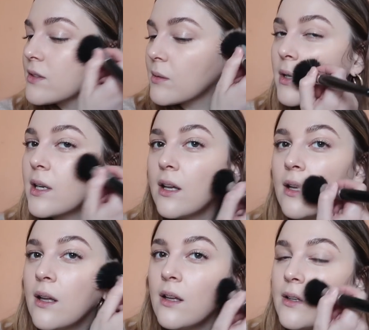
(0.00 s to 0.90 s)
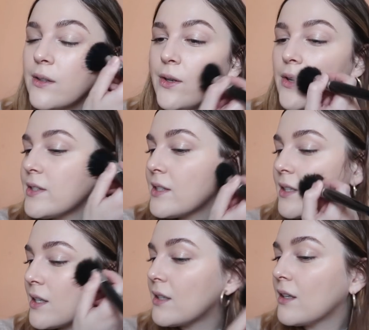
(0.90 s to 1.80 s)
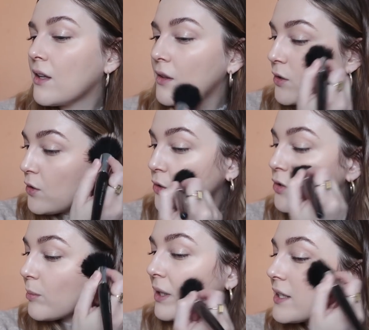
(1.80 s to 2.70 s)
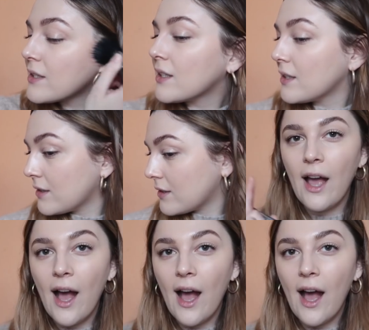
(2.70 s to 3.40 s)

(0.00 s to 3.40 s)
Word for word: So I'm going to use this in the usual places.